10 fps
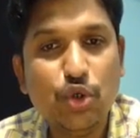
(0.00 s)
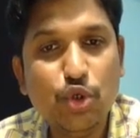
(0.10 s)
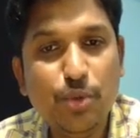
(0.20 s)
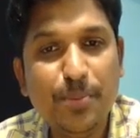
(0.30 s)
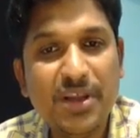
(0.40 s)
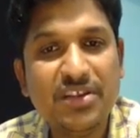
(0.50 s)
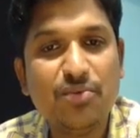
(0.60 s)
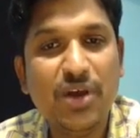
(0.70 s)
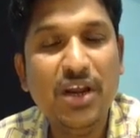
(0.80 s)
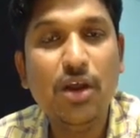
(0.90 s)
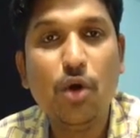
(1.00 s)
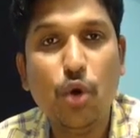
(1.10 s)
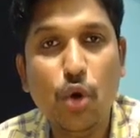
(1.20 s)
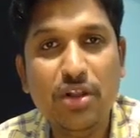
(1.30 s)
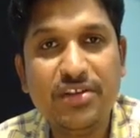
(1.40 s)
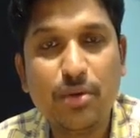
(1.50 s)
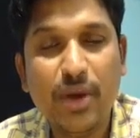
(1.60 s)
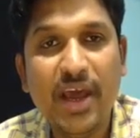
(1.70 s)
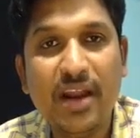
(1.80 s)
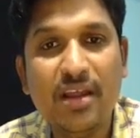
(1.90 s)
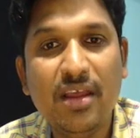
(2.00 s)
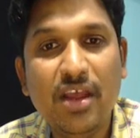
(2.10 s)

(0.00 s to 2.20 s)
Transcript: 2 plus 1 whole square.